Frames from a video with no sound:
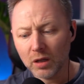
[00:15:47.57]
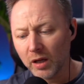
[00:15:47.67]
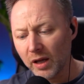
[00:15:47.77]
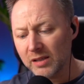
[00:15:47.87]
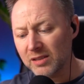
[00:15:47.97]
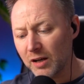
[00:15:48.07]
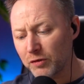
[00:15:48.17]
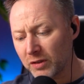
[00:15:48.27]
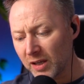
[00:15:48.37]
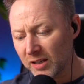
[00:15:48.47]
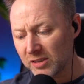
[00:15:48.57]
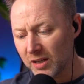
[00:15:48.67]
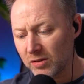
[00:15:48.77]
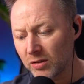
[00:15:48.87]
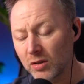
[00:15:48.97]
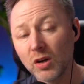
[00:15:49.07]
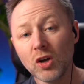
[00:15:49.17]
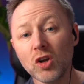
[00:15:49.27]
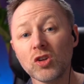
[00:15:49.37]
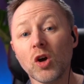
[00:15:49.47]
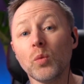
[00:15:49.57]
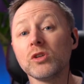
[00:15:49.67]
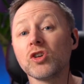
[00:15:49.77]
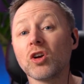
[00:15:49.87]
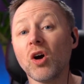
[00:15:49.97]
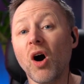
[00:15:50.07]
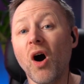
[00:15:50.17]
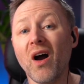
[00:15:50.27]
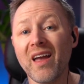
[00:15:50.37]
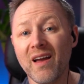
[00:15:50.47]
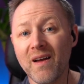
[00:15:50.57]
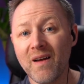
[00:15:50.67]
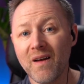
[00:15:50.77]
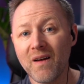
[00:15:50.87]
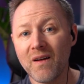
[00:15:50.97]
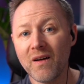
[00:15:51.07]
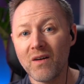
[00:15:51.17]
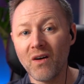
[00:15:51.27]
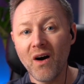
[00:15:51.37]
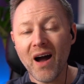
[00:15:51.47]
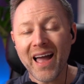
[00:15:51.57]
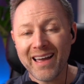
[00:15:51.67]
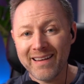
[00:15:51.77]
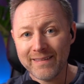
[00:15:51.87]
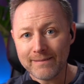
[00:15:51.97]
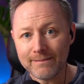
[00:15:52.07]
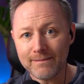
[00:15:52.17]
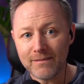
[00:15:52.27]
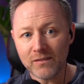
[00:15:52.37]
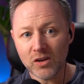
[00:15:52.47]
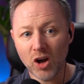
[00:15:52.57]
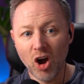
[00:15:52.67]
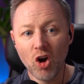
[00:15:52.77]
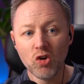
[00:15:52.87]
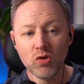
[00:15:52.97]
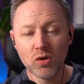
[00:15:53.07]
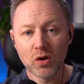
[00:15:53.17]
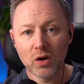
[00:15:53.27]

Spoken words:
And Zaffa Cake said, "There was a guy, right, who